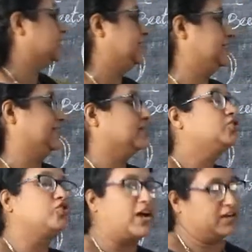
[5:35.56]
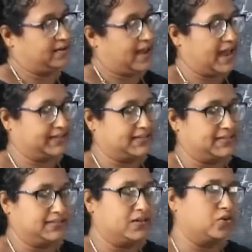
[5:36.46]
these trunk acts
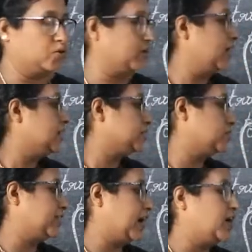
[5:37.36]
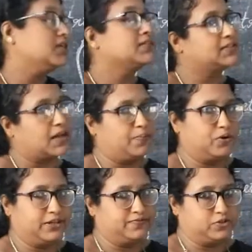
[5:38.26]
as a root. So they are
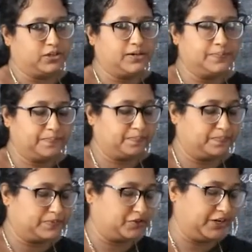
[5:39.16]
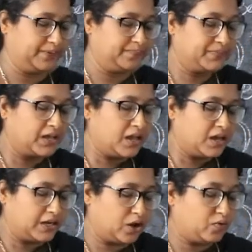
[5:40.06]
supportive to the tree.
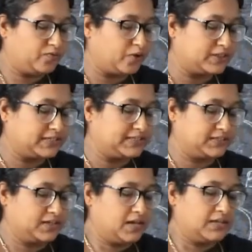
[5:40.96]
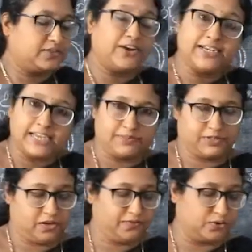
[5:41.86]
Now for this, three
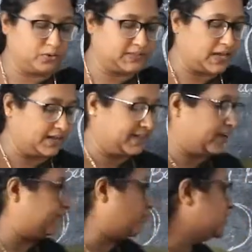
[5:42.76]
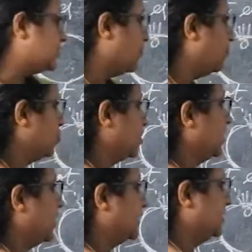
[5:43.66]
types of roots are there for
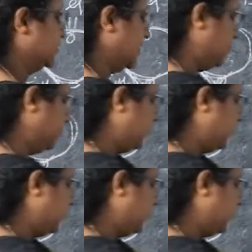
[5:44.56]
support. Like example,